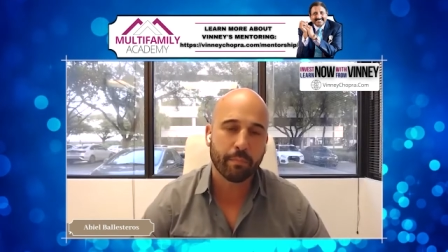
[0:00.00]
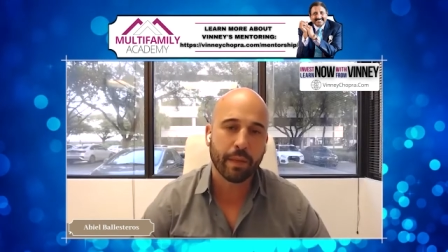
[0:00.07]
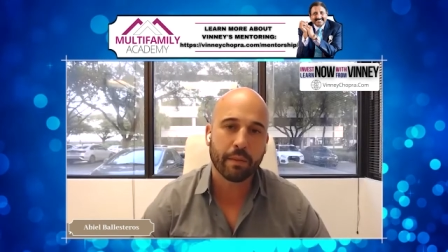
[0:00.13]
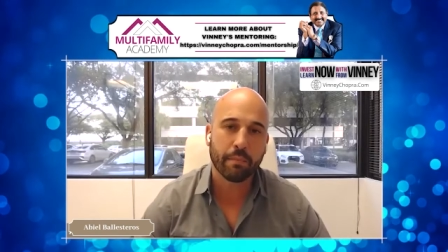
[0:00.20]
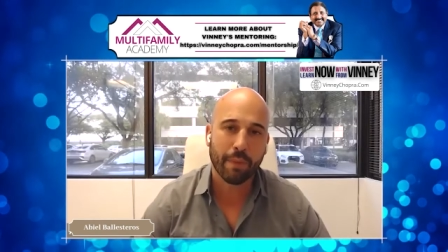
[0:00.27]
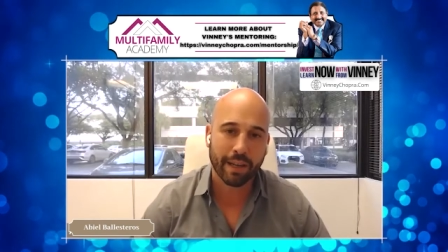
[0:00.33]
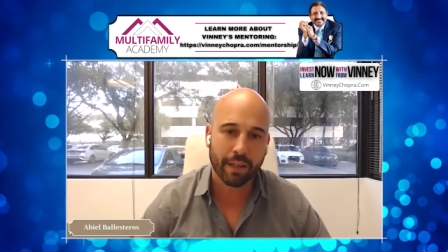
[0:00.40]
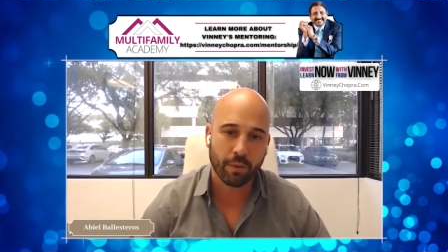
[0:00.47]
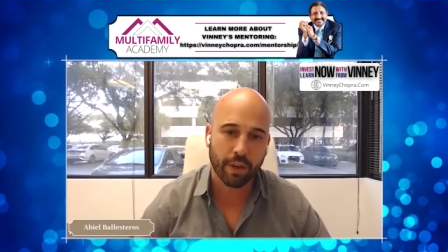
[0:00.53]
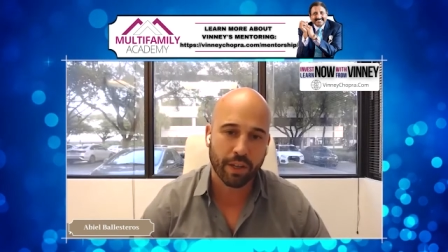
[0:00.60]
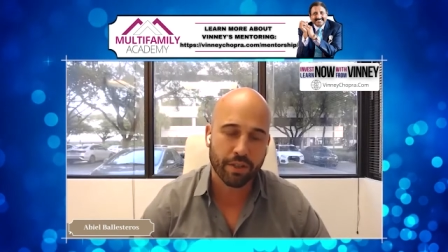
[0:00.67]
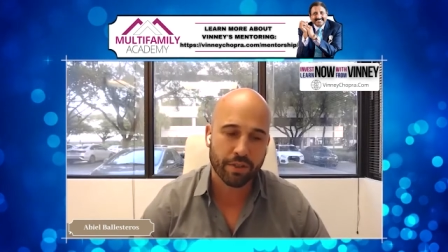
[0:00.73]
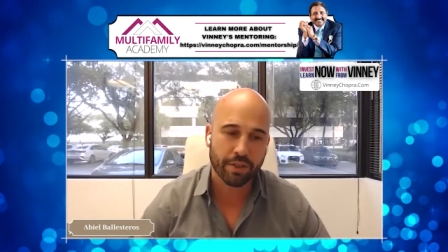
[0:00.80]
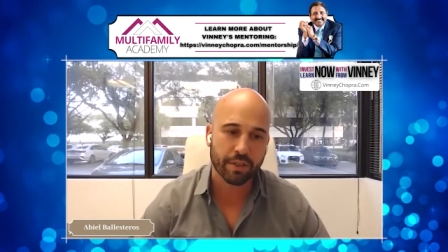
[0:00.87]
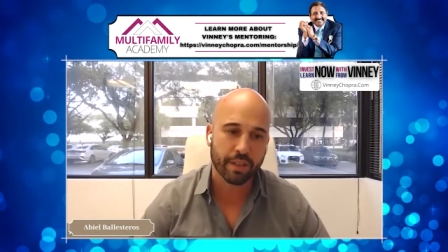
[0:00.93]
big
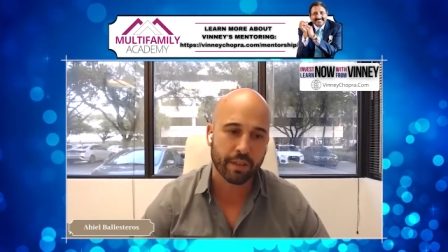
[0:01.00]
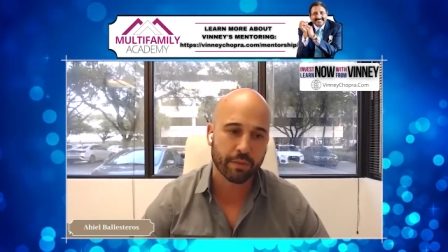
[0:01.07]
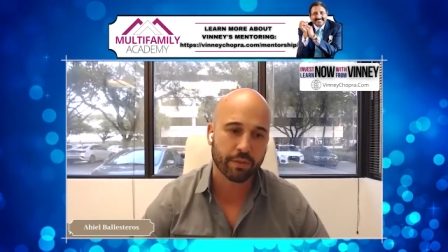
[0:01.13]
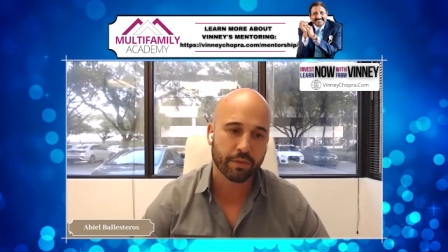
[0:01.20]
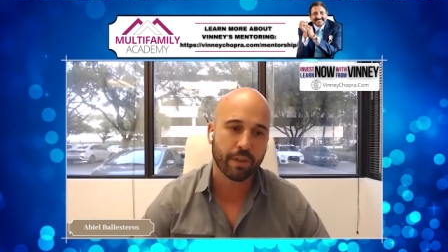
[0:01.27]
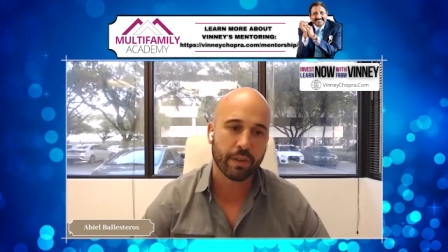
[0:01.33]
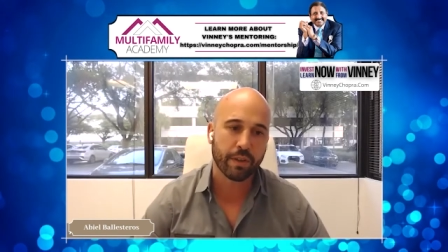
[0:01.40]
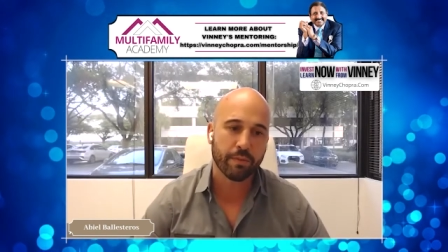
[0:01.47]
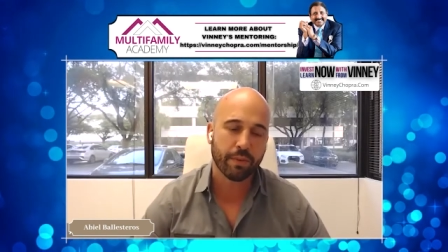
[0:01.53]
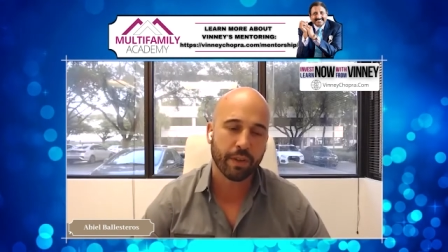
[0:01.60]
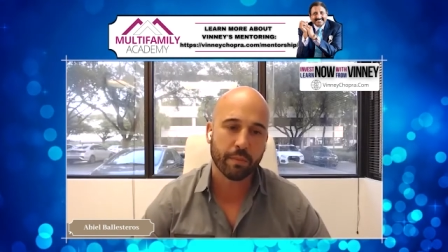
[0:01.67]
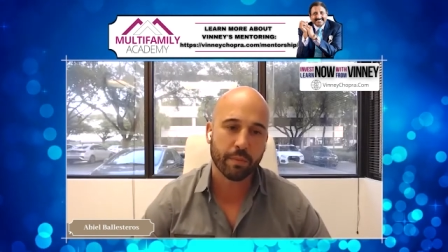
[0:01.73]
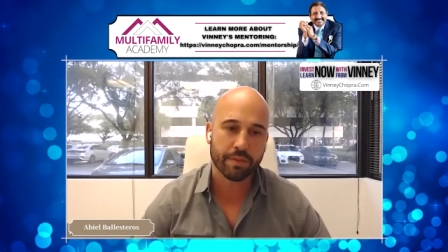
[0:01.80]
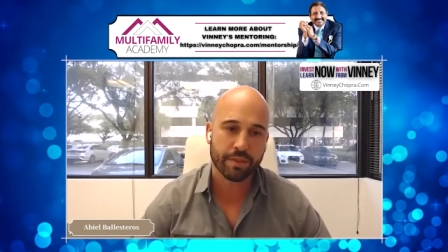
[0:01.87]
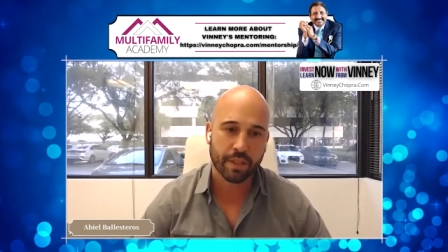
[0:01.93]
migration that was very
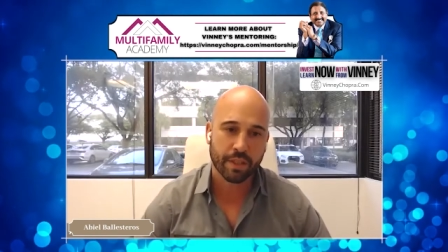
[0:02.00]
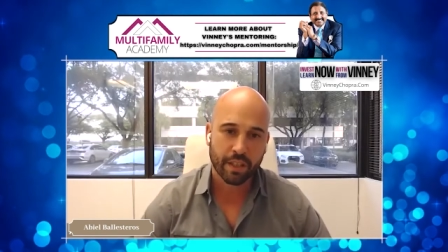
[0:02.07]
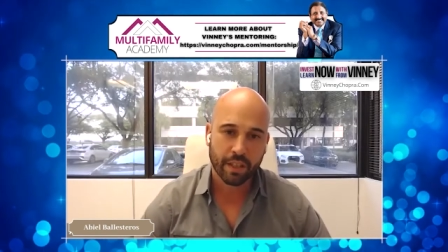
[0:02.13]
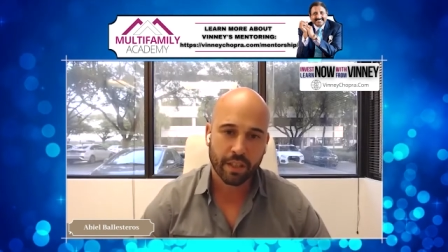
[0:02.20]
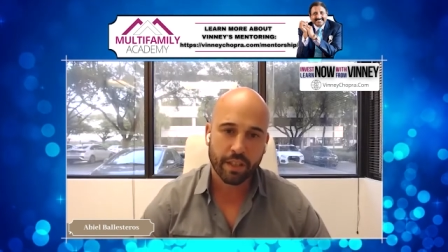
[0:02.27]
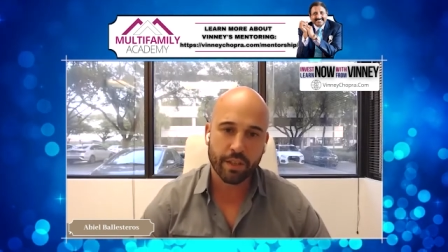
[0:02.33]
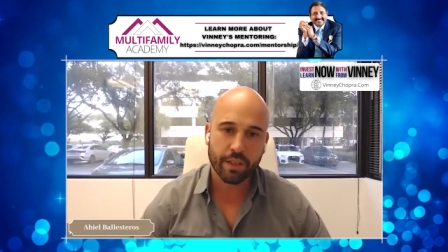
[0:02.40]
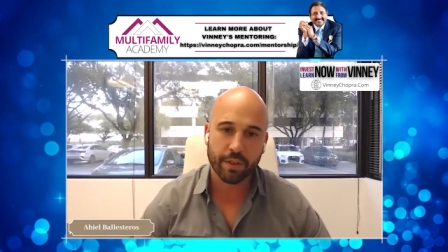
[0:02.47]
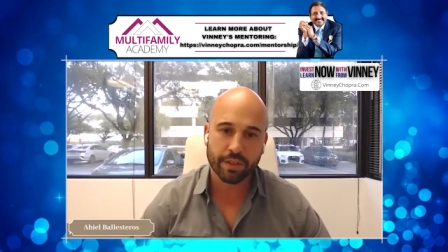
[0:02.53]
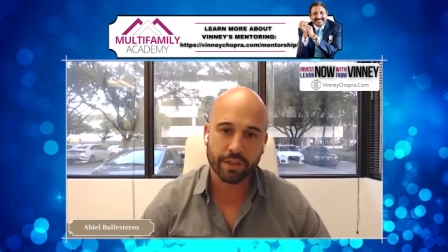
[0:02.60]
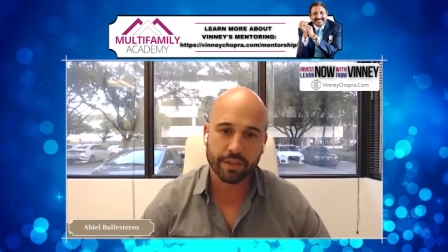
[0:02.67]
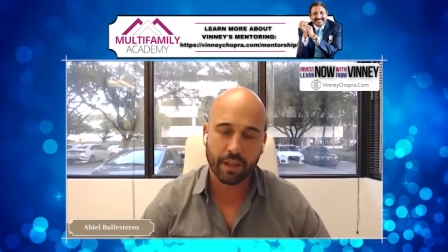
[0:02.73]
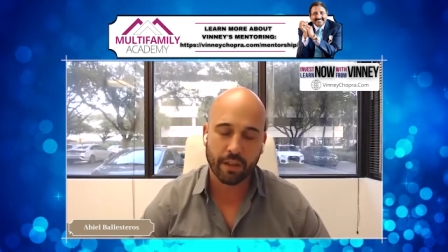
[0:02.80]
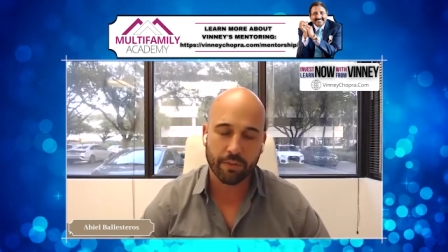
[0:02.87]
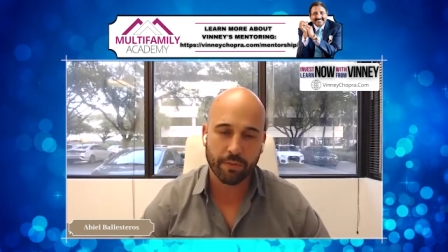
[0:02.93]
famous here in
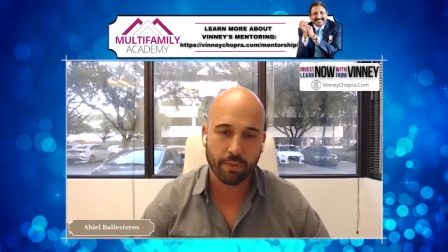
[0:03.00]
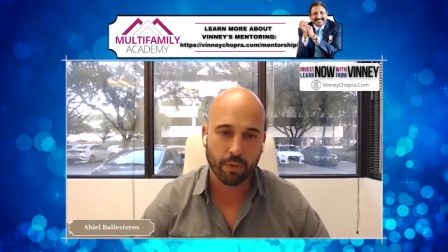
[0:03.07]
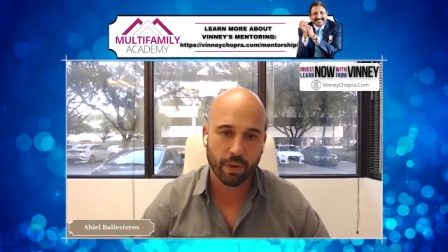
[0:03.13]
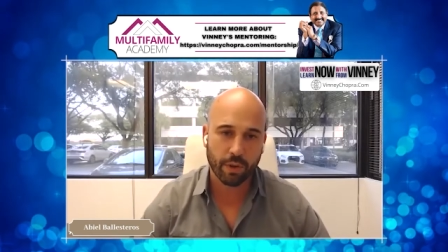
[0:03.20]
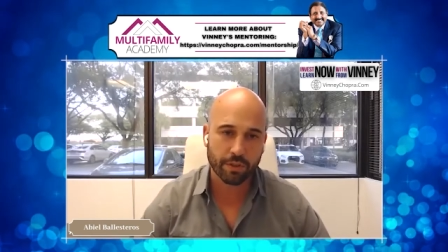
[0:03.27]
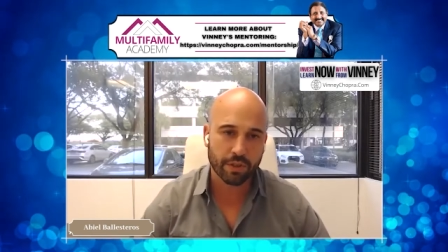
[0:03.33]
South Florida.